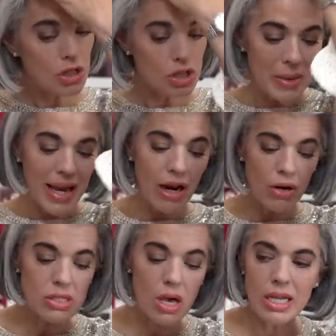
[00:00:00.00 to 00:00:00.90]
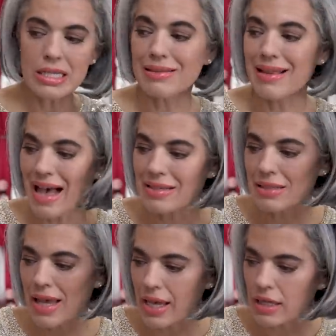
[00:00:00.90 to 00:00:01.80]
So my hair is on its last
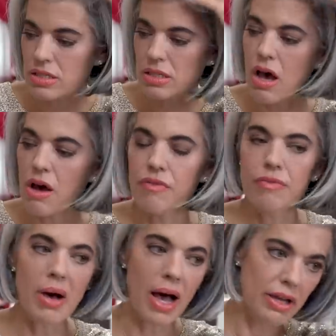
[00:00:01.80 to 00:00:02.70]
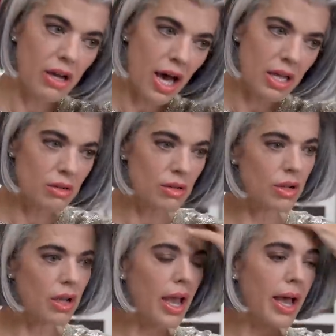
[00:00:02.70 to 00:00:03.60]
legs of my cut
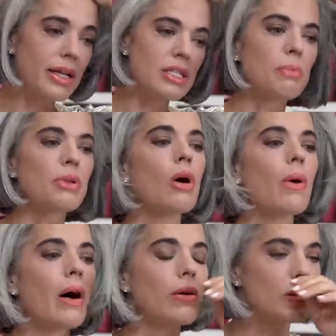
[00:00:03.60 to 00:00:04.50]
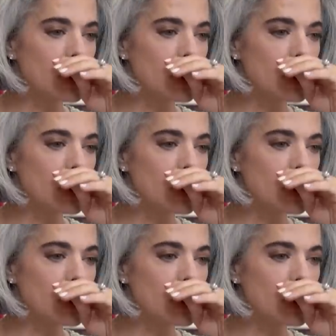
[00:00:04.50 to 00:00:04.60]
and blowout.